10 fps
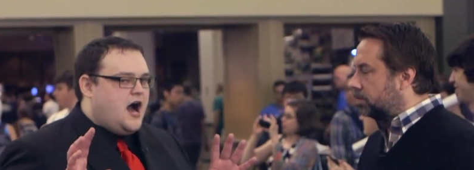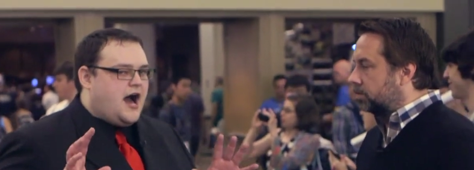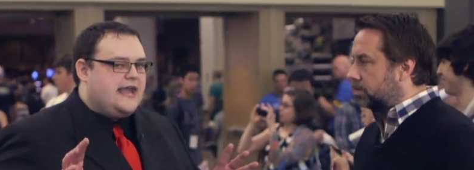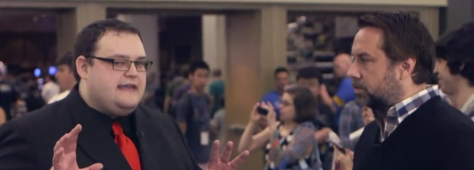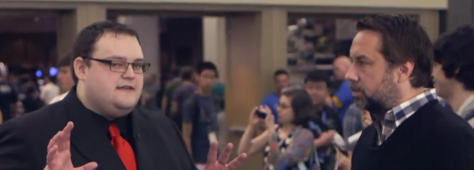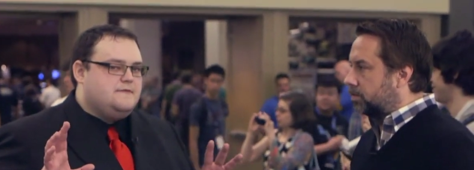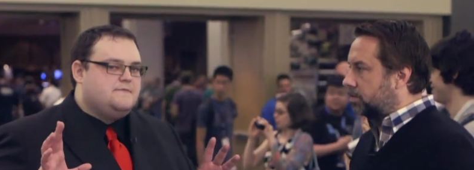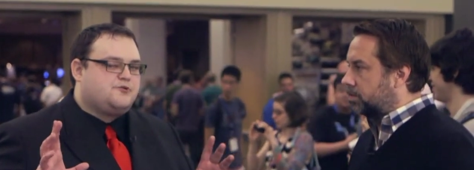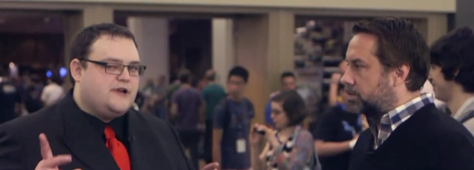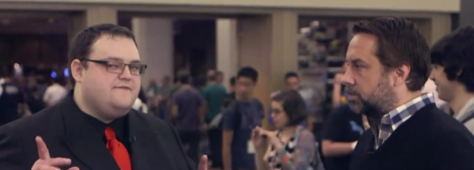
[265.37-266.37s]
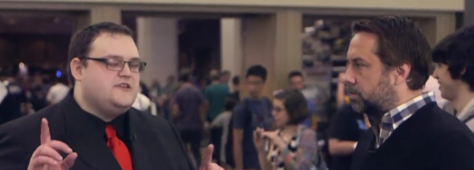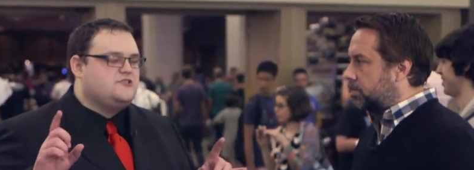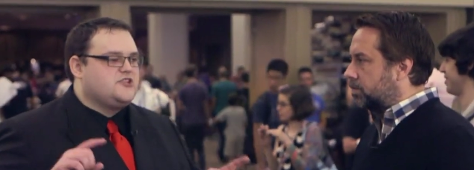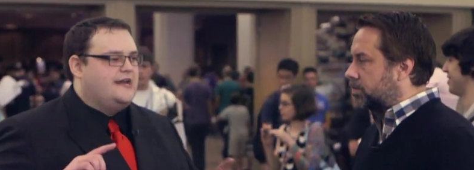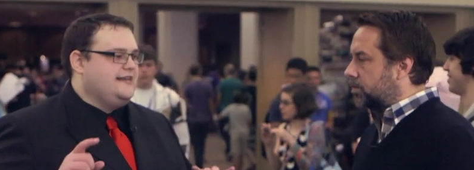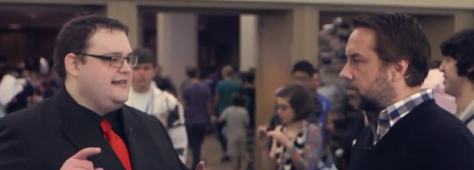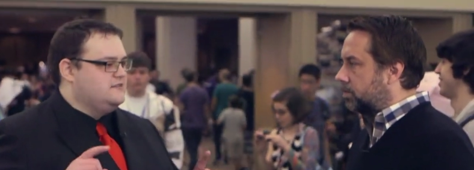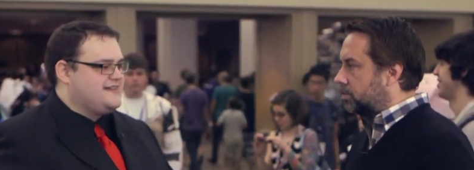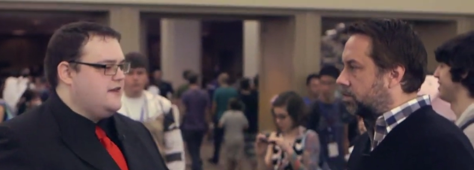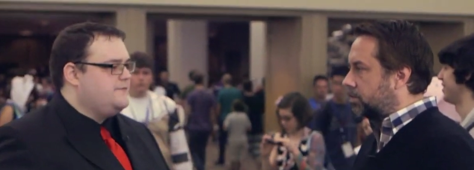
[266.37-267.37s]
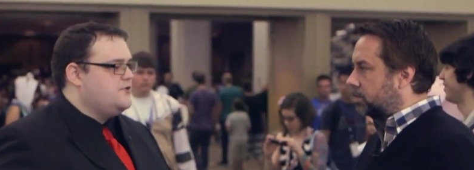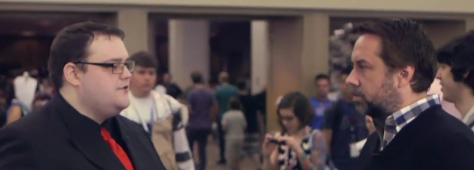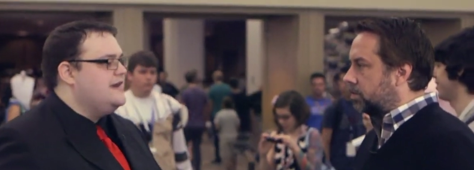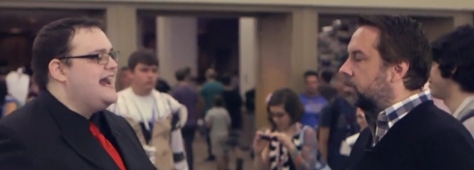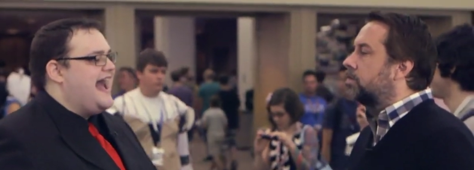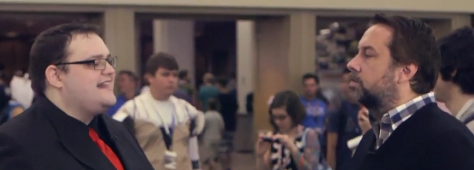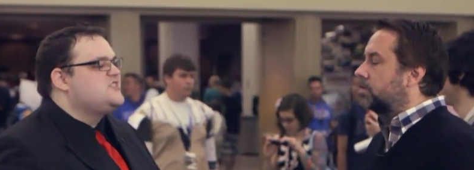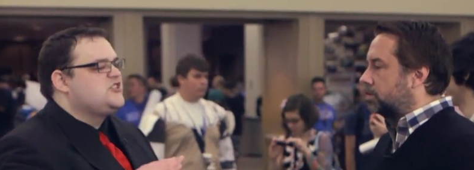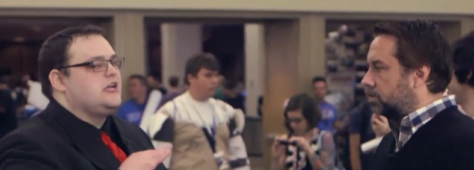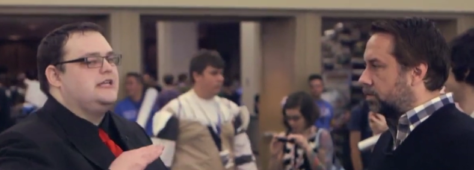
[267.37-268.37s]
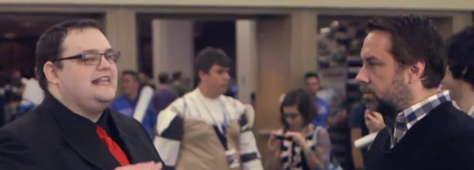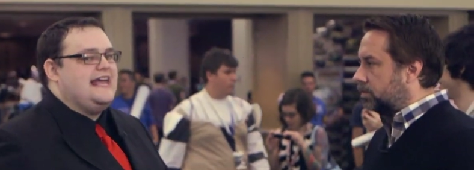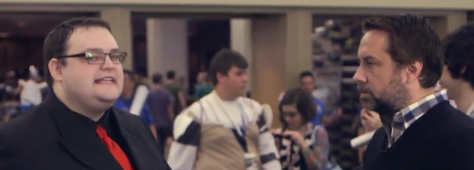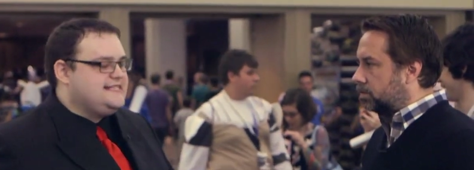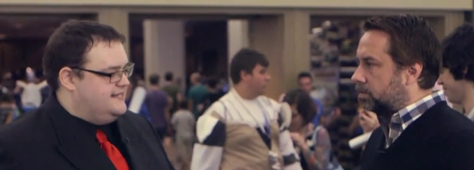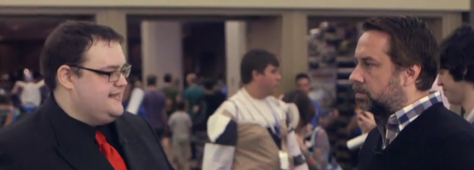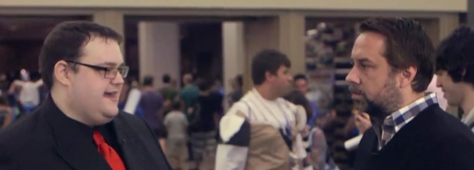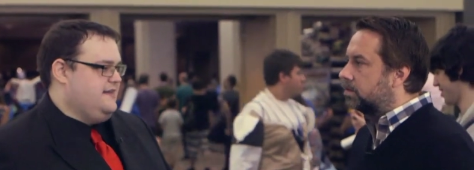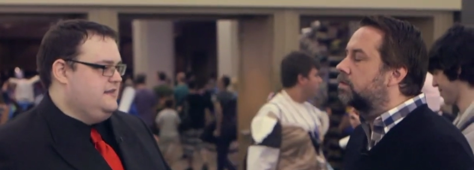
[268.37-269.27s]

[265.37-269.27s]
Speaker 1: I previewed Silent Hill Downpour and slated it.